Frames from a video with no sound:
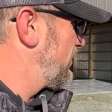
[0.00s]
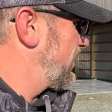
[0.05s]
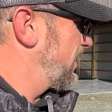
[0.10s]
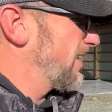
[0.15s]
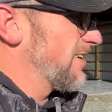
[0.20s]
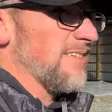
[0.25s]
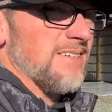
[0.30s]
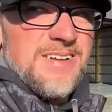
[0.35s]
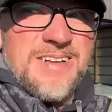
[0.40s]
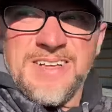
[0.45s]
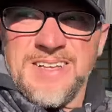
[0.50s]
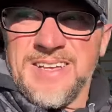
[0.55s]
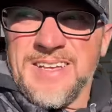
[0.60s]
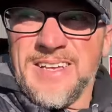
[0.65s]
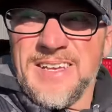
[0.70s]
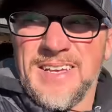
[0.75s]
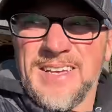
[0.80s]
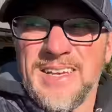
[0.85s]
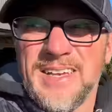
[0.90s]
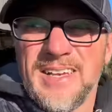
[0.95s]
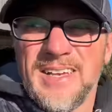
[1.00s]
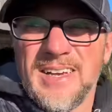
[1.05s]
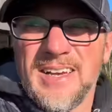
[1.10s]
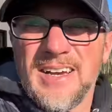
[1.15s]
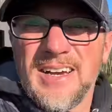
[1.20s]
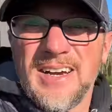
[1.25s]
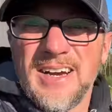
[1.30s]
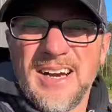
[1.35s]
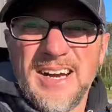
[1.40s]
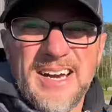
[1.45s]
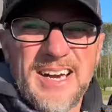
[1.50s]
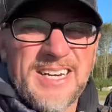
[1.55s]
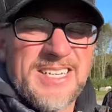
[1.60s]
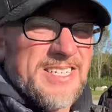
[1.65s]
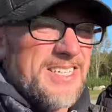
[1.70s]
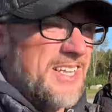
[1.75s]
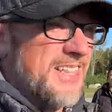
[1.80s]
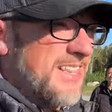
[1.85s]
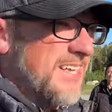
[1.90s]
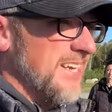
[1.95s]
No. I,
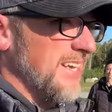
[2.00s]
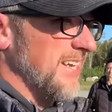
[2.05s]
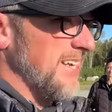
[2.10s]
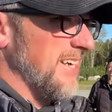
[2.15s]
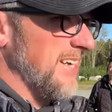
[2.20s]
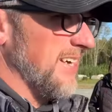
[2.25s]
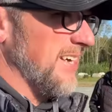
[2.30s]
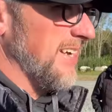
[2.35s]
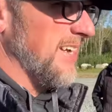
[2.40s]
actually I think